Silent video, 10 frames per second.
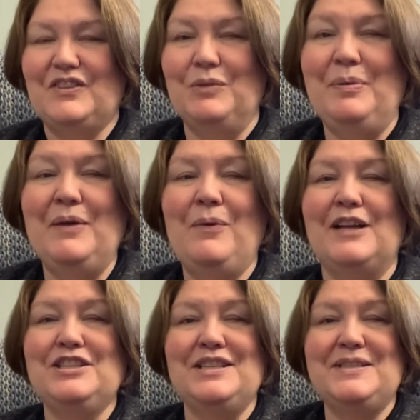be
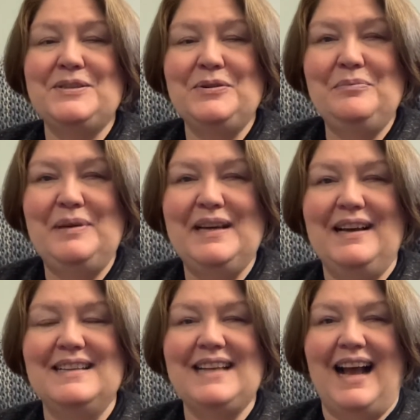watching soon,
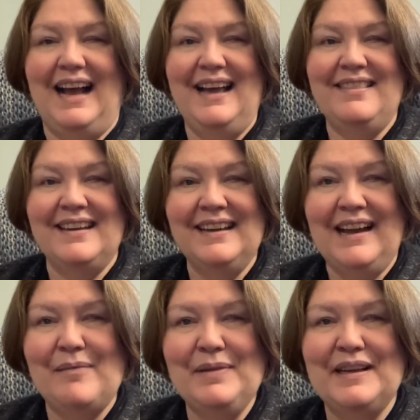because I think
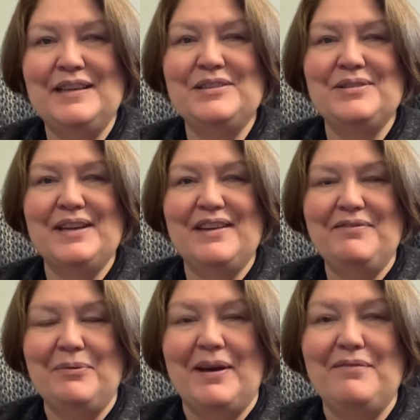I'm going to do a
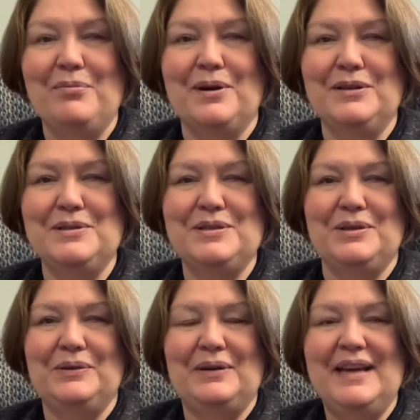giveaway real
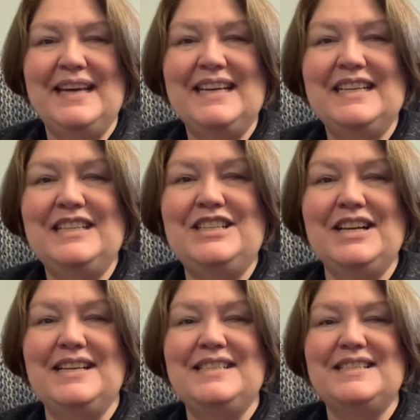soon
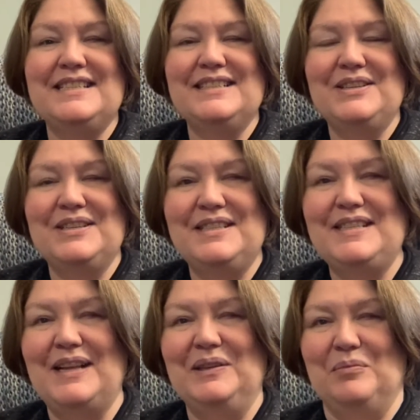just to
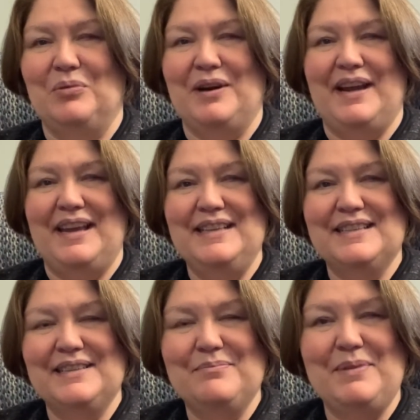celebrate
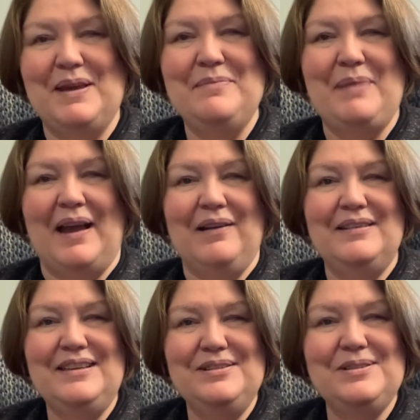being back
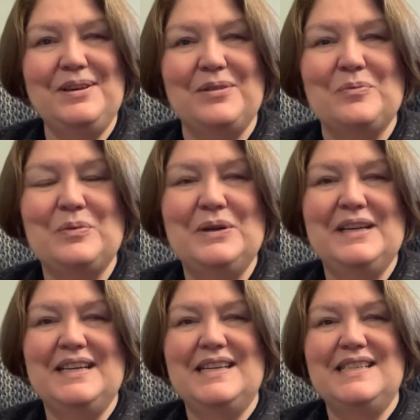on YouTube.
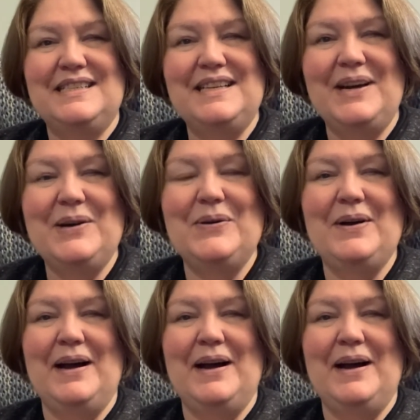So,